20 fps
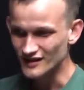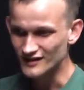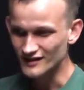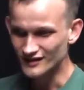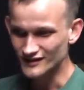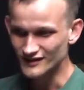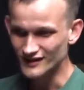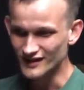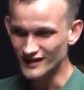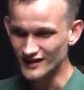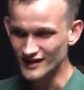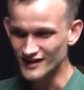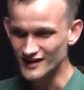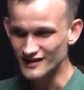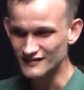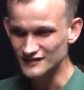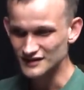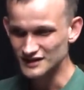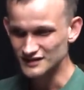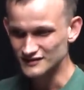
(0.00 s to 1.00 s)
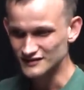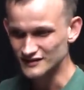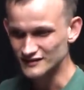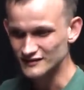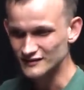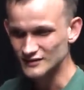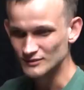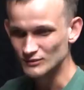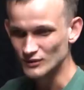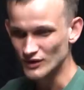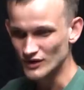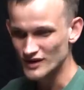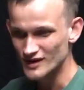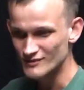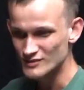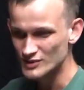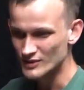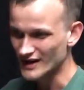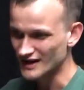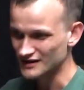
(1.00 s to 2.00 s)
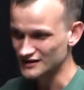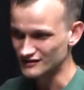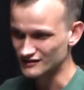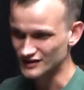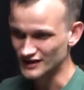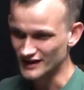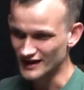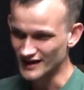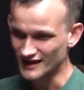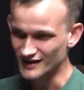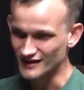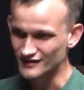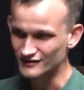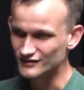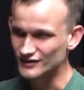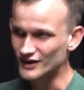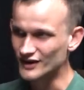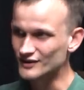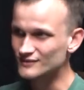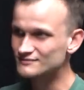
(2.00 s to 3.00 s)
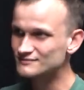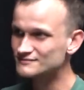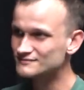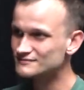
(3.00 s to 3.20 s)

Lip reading: on that is definitely like more subtractive than additive there.